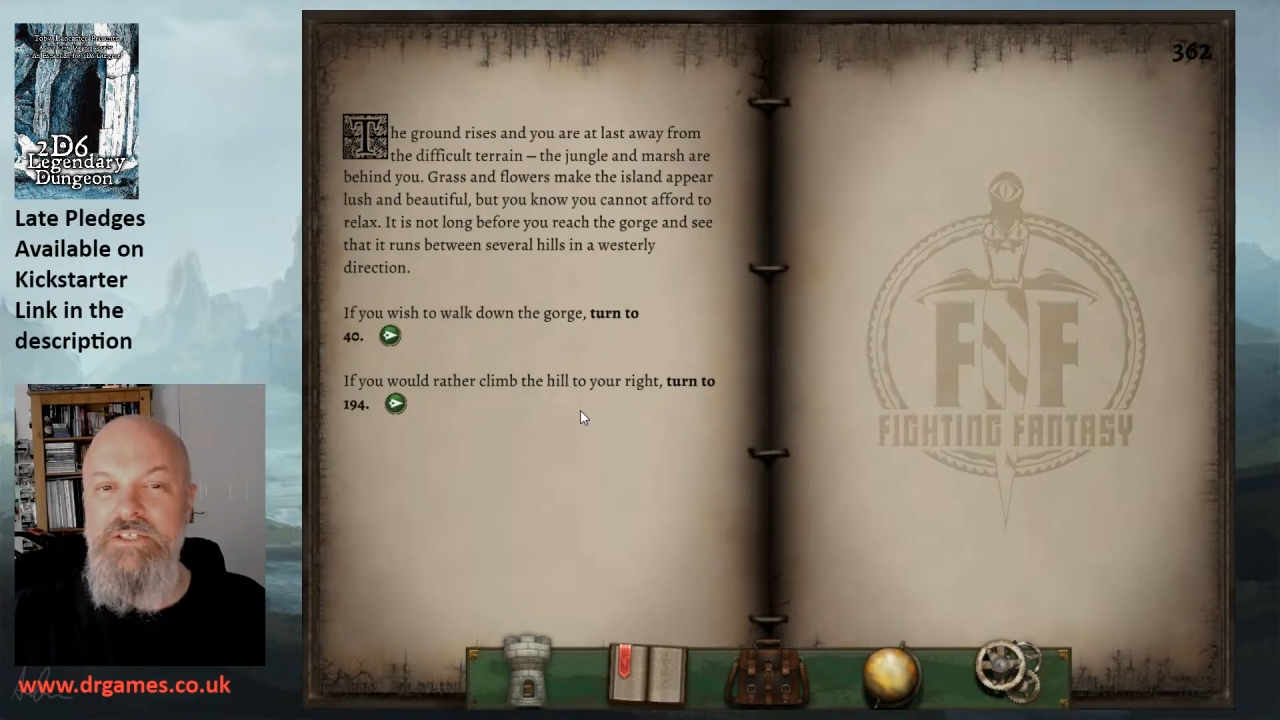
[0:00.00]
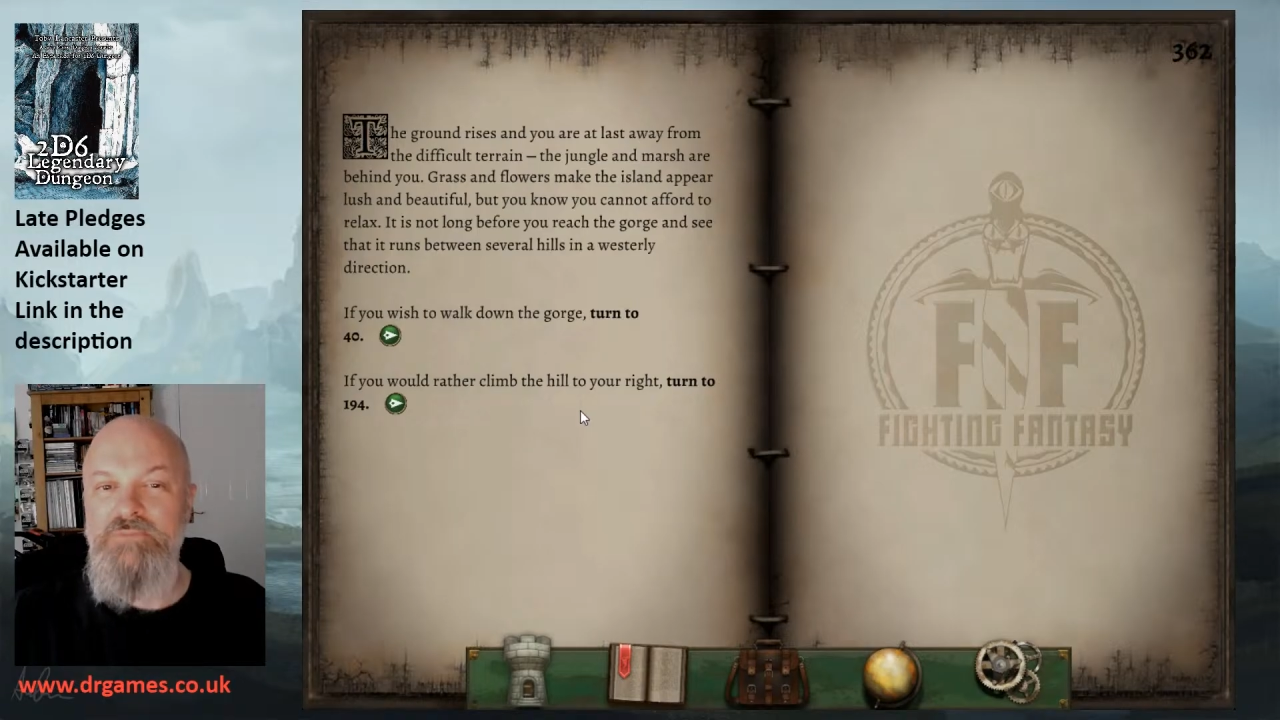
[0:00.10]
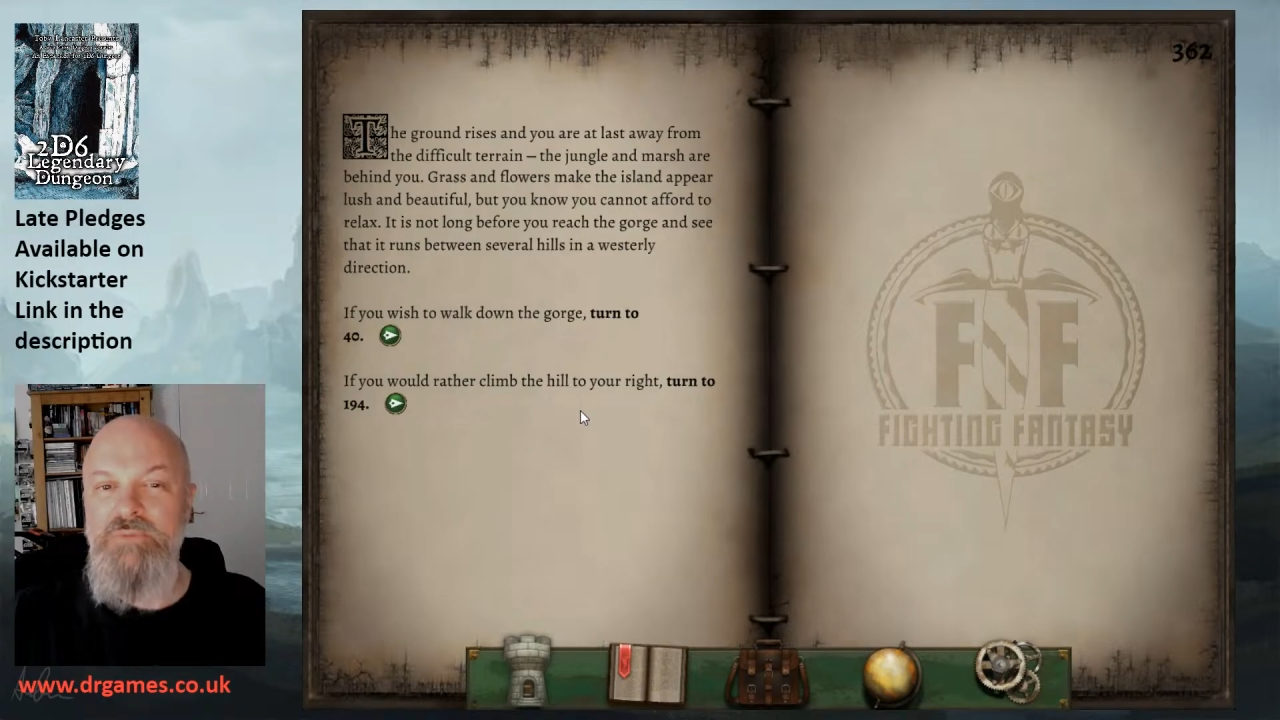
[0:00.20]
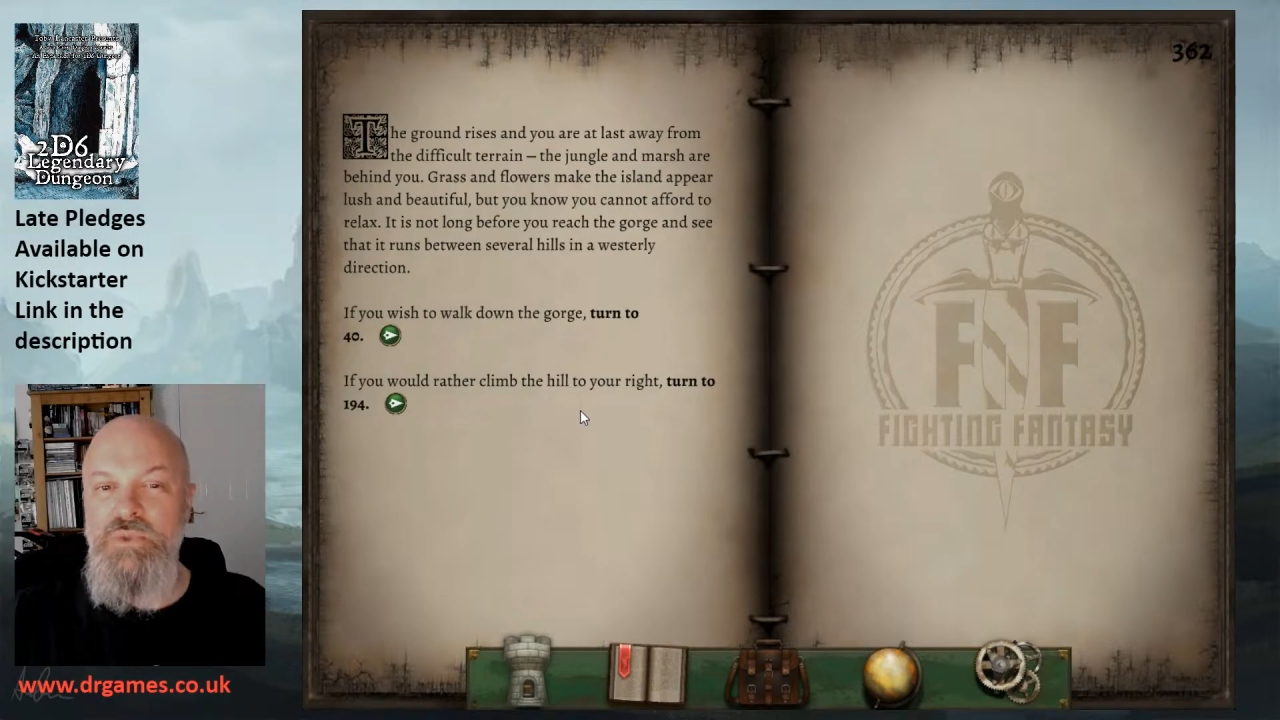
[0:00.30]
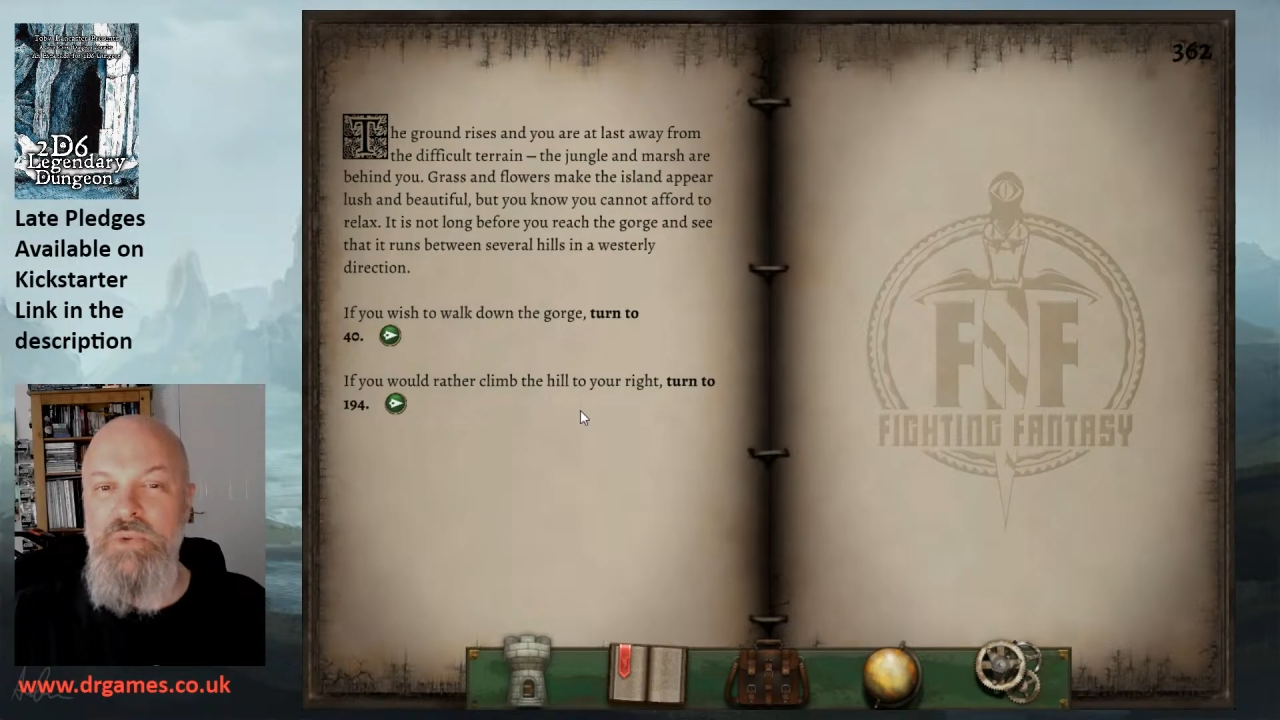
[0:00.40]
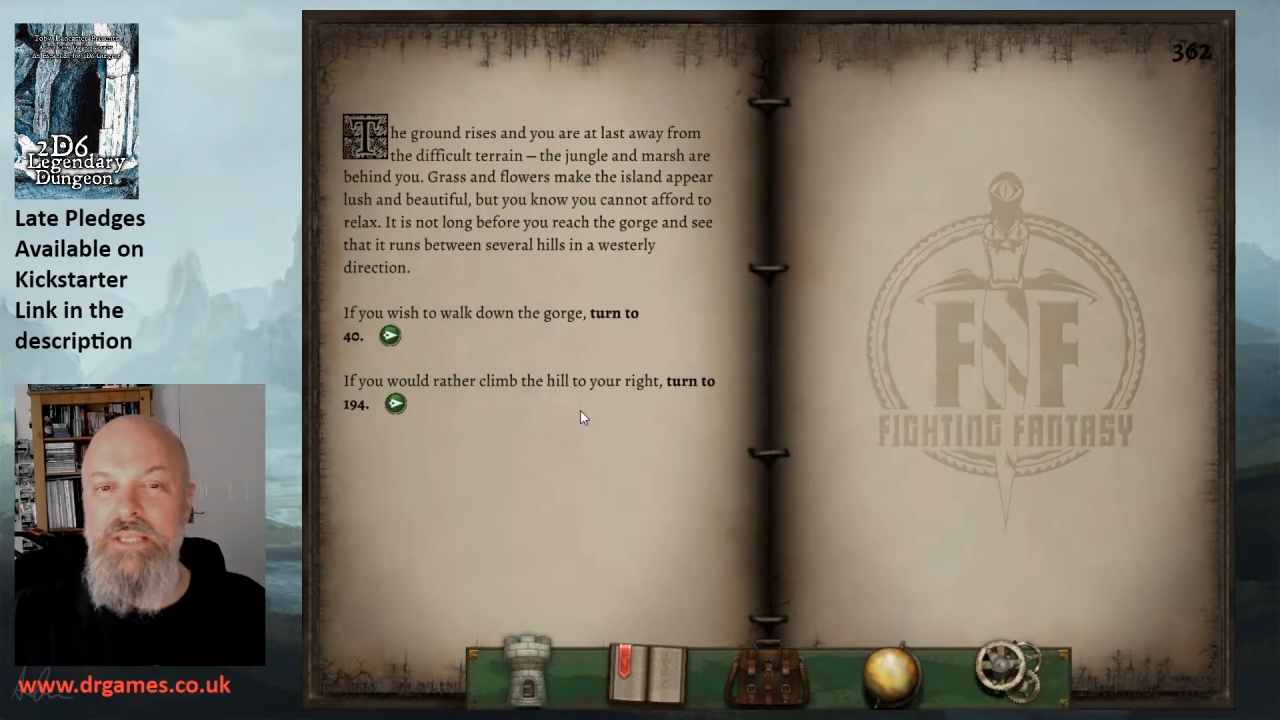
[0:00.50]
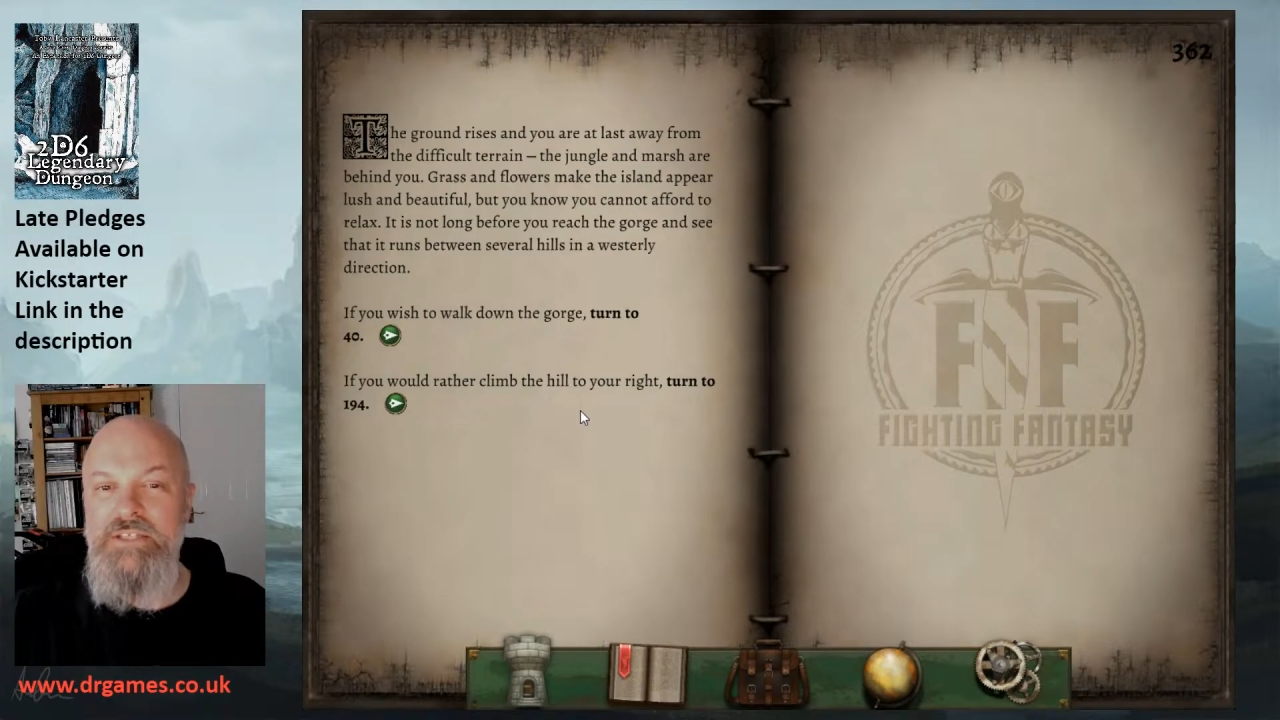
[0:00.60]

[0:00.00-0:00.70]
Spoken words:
between